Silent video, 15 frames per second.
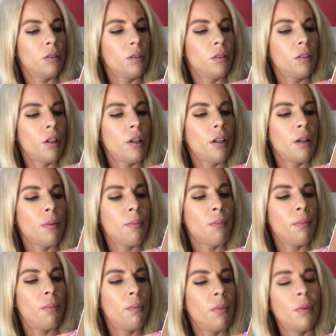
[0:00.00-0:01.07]
sodium
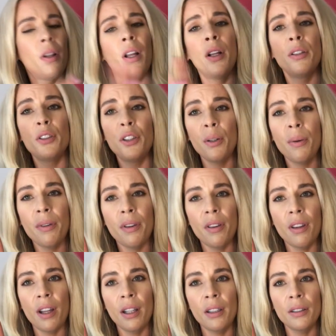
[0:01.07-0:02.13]
2 other
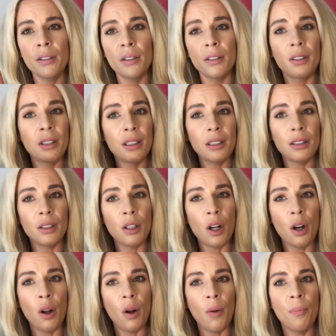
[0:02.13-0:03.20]
things. So this isn't
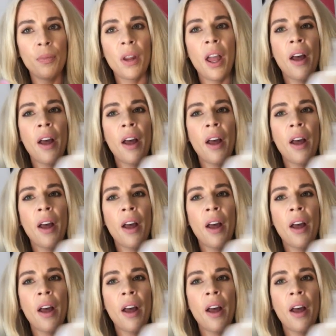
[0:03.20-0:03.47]
a lot.